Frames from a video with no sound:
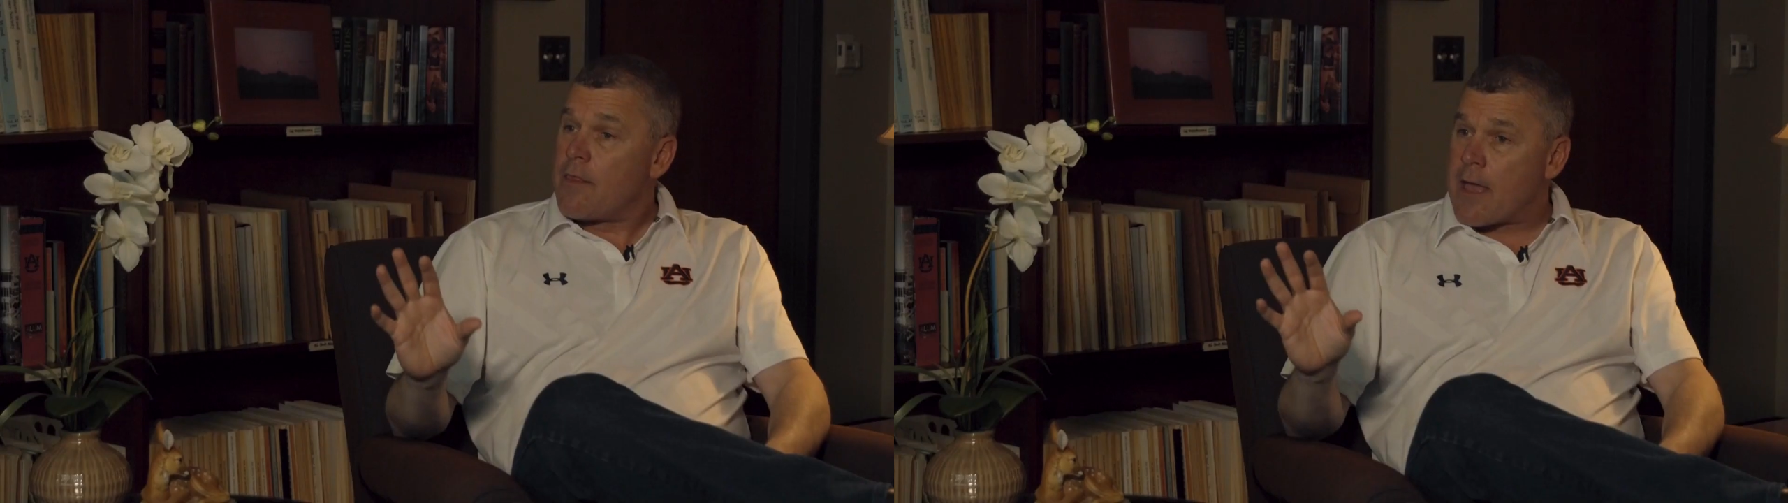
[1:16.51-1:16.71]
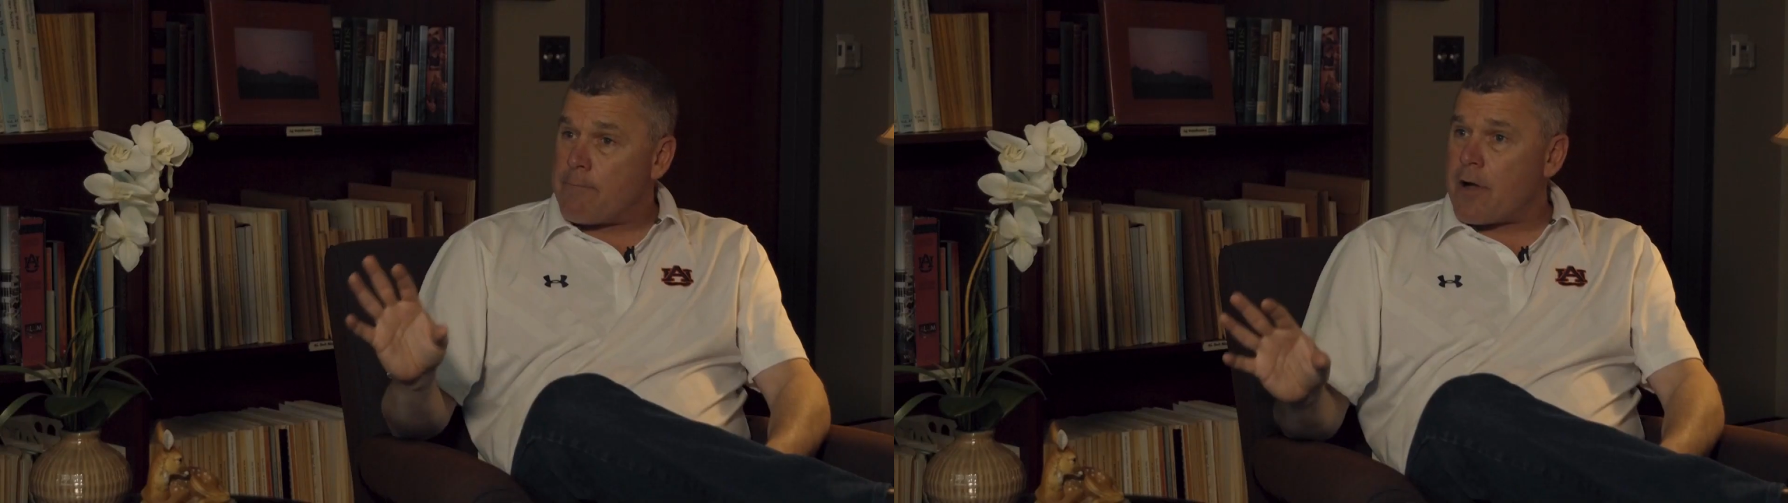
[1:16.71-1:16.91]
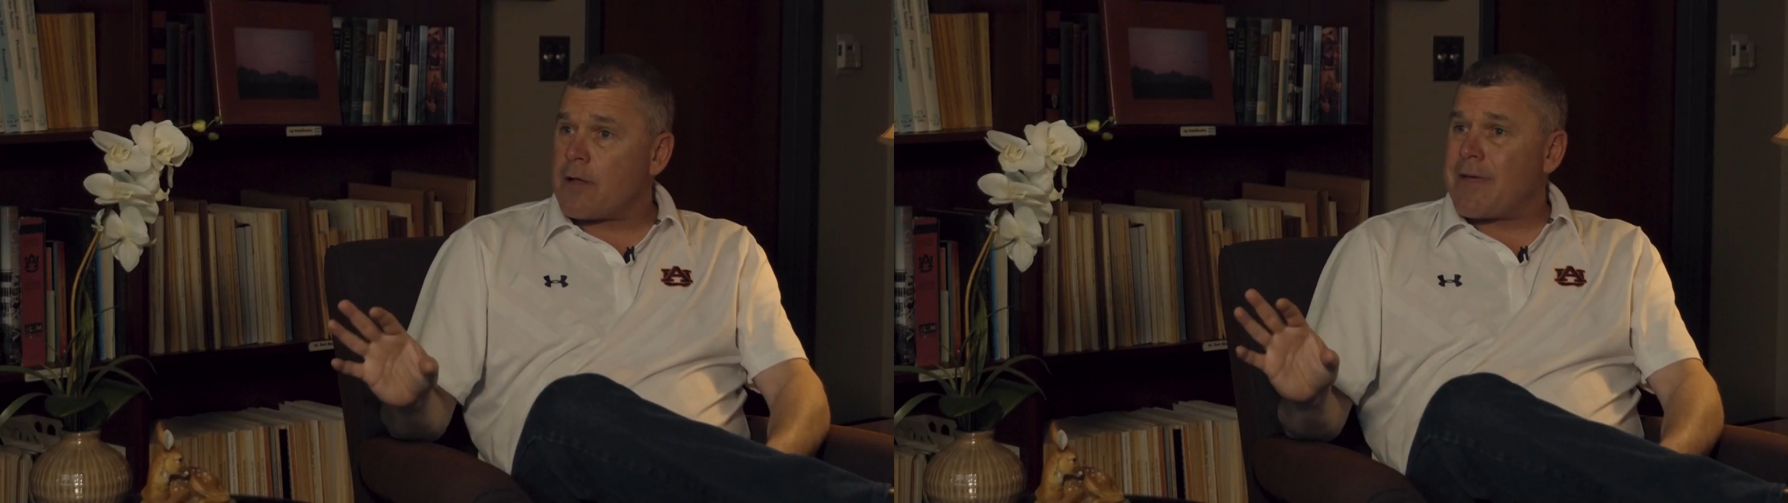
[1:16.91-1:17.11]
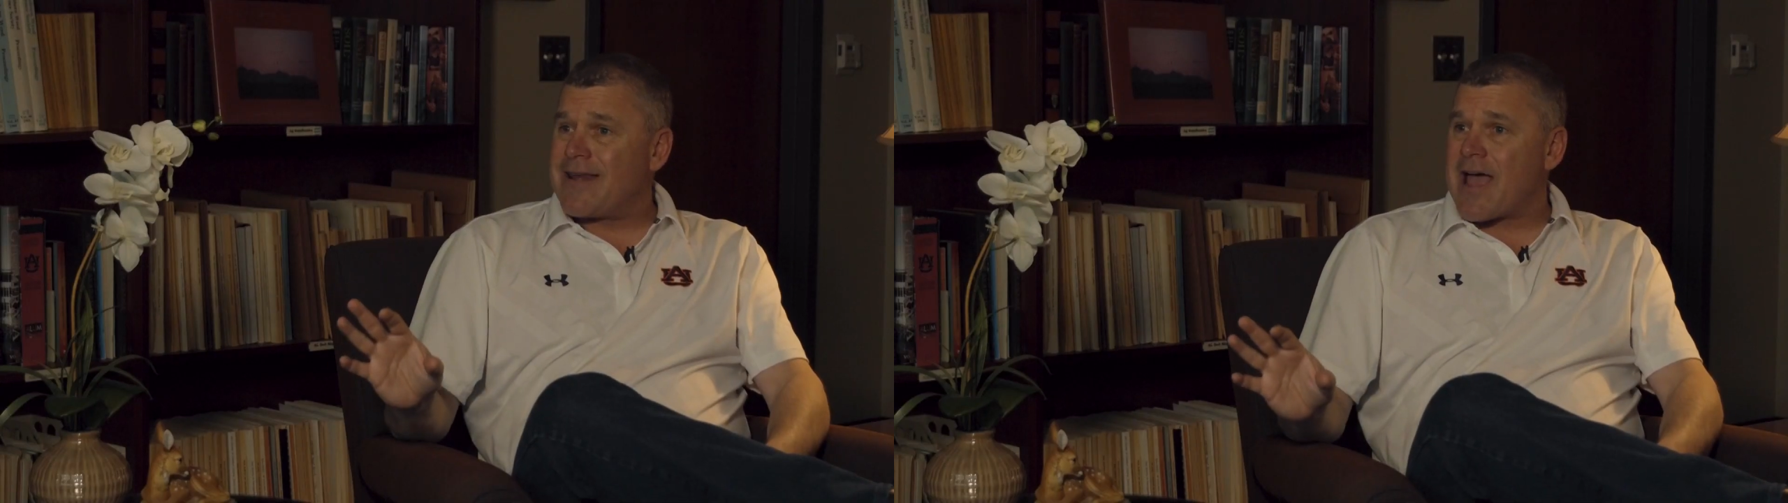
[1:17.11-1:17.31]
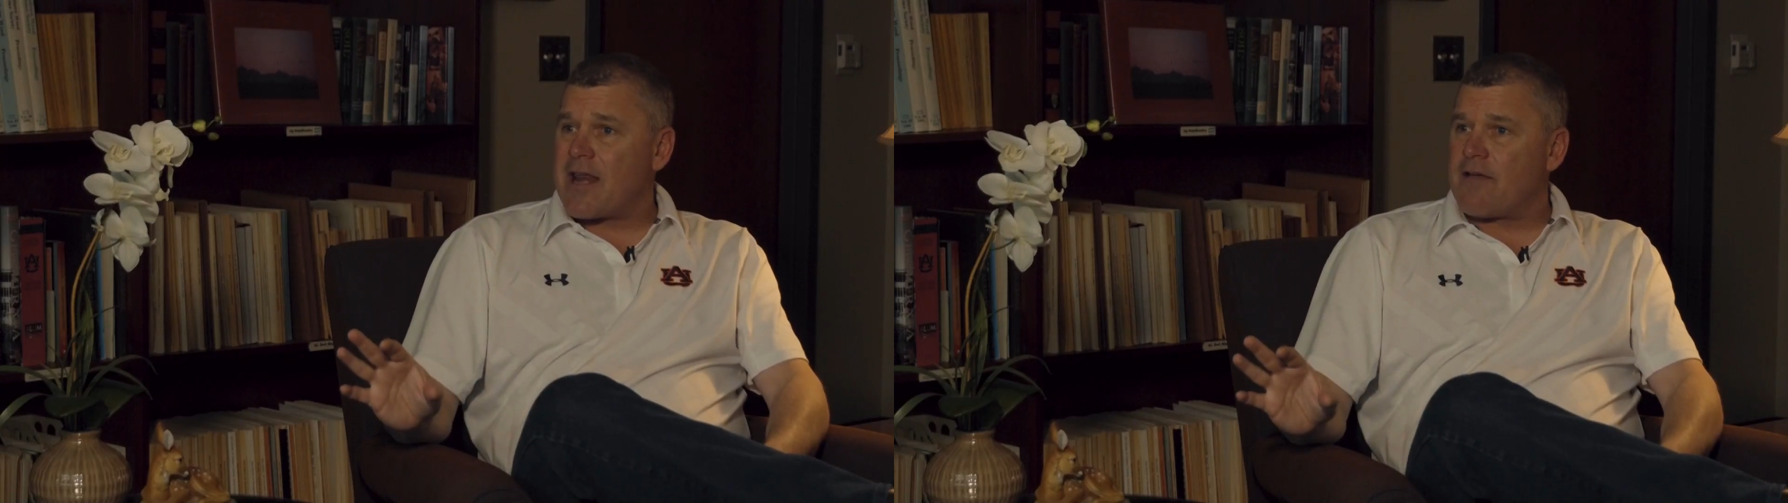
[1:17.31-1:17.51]
That buck may
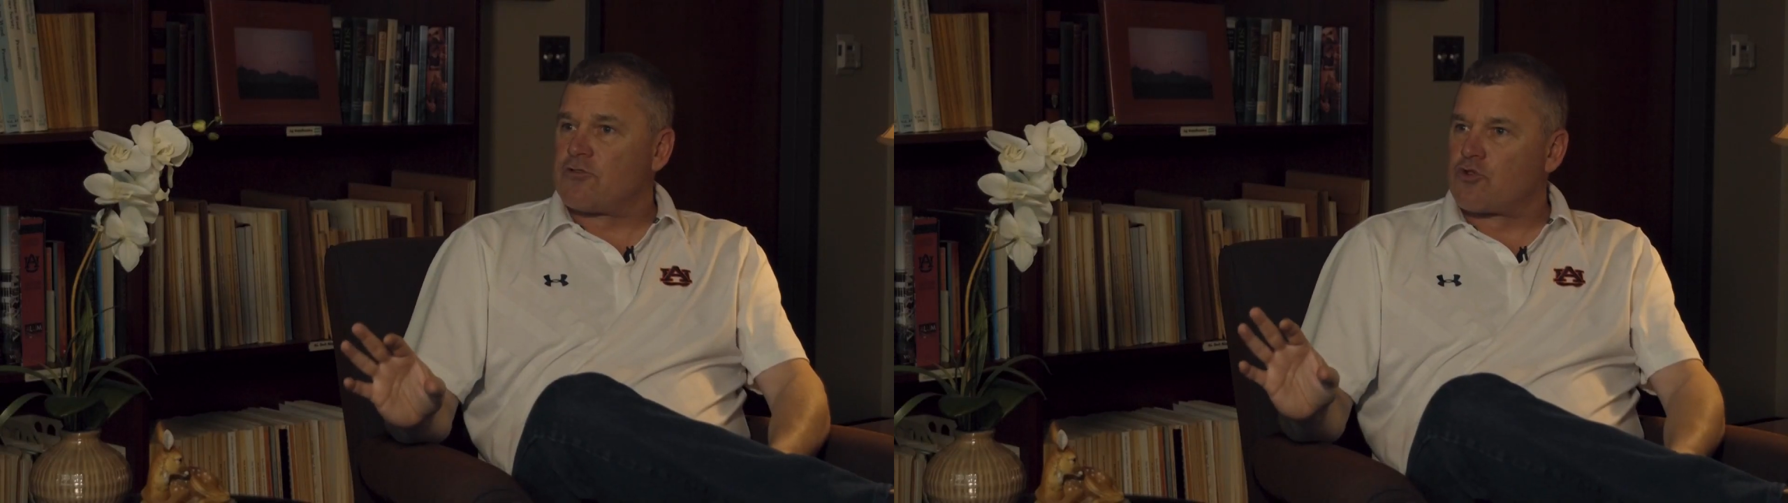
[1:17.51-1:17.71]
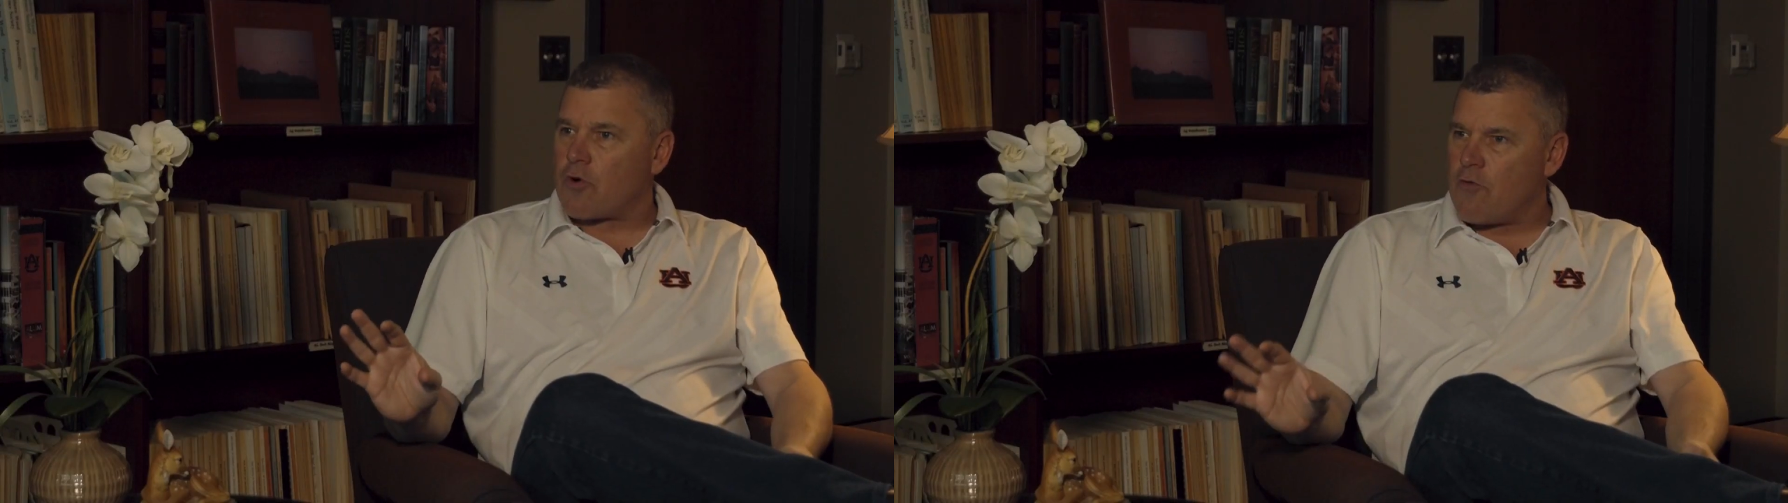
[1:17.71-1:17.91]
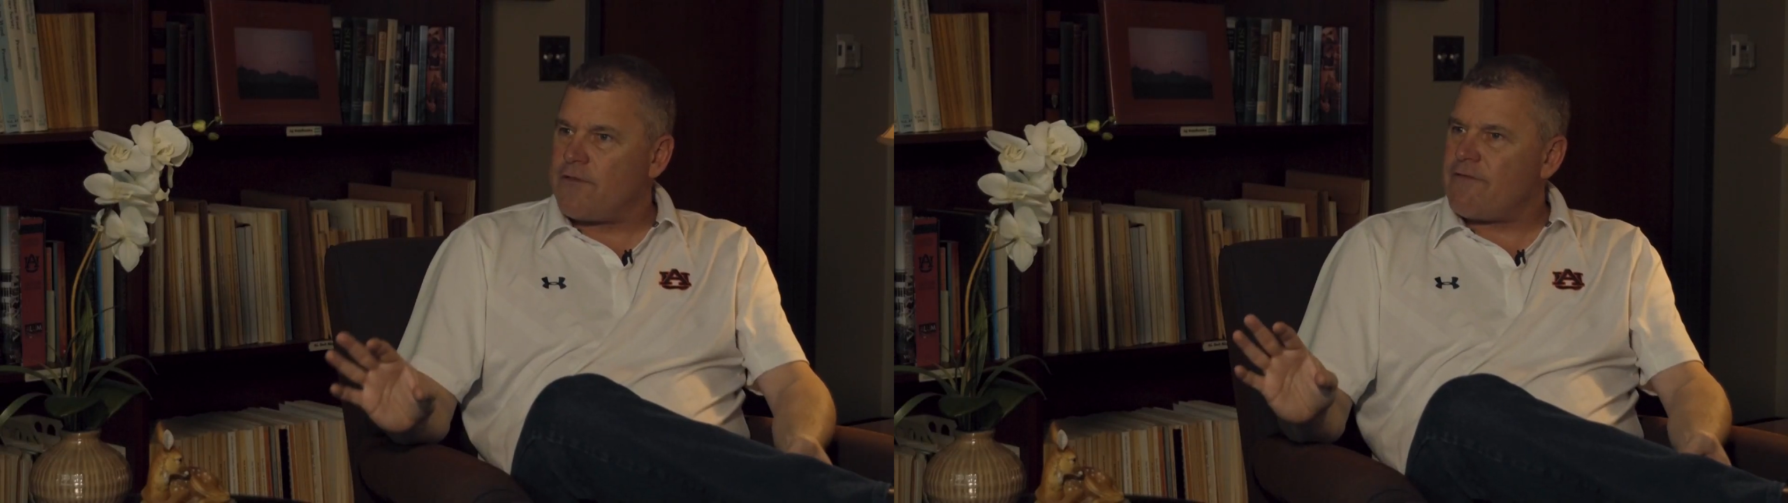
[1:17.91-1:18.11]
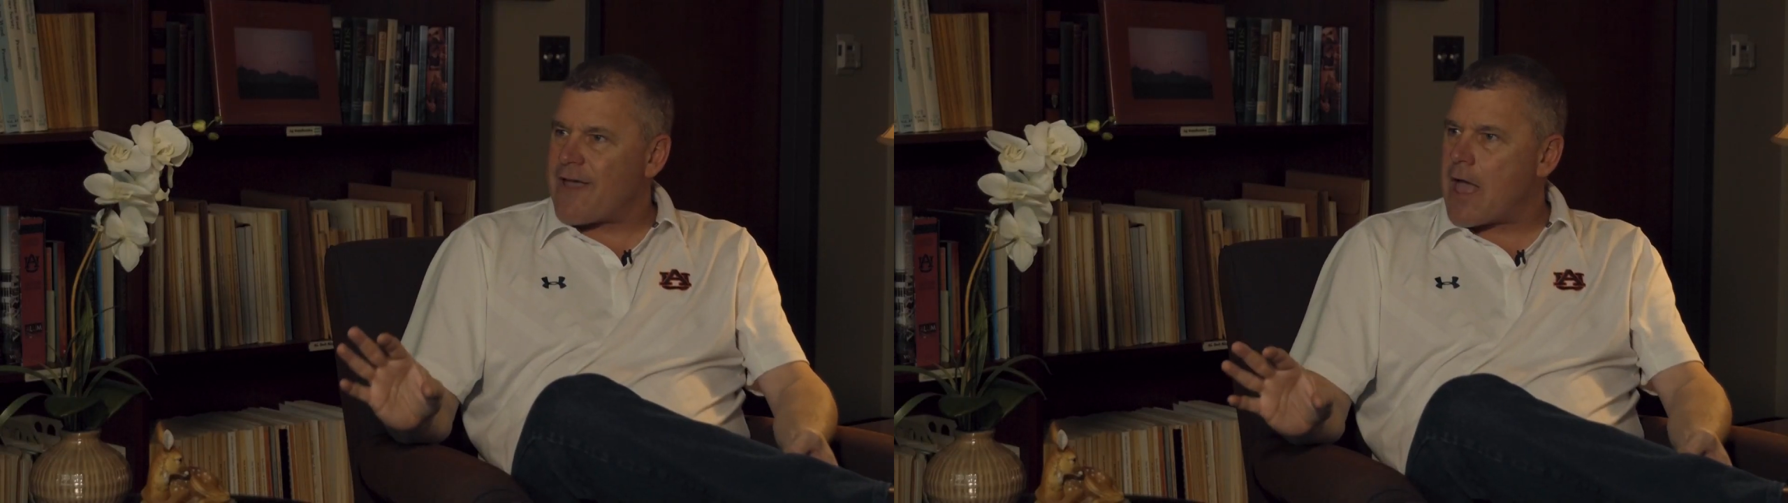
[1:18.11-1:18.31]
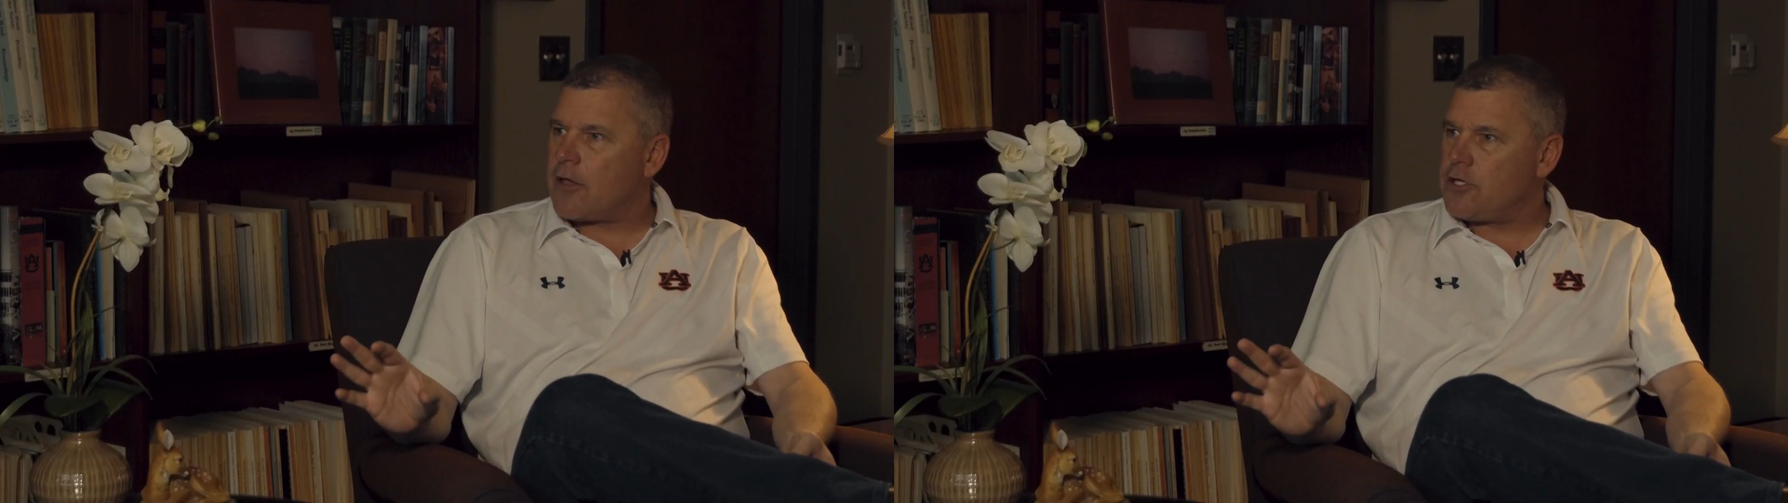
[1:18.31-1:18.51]
not have trophy
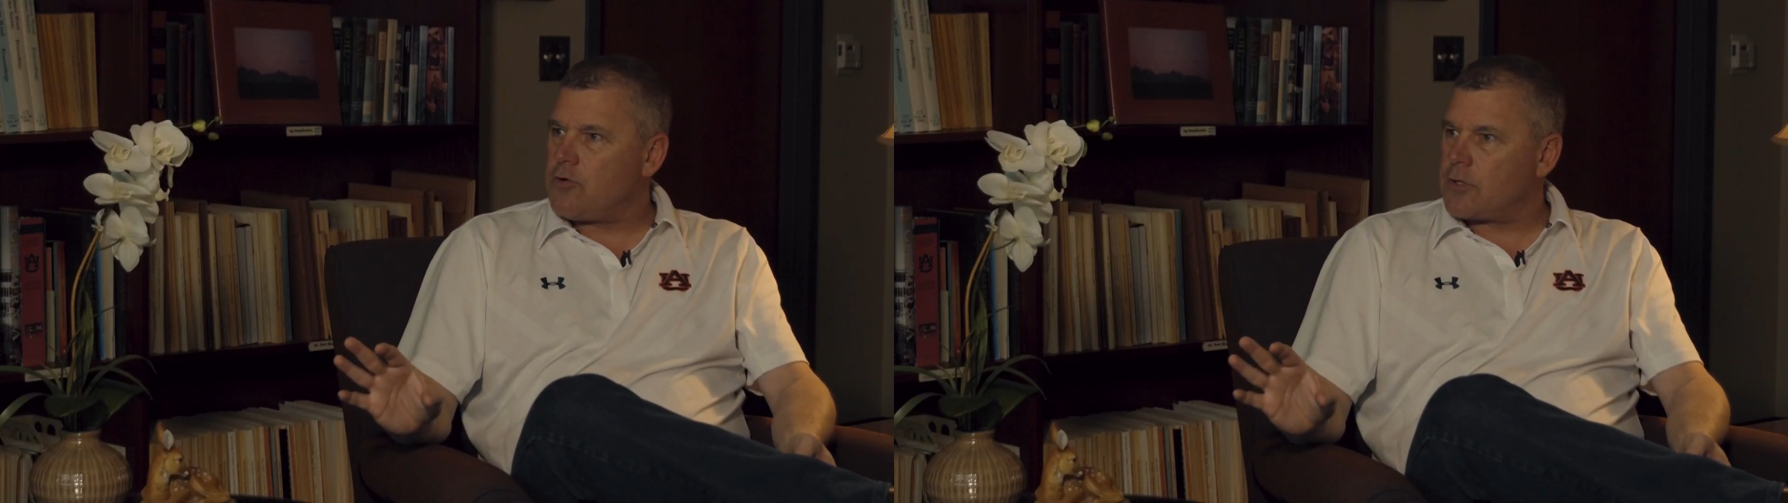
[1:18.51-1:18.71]
value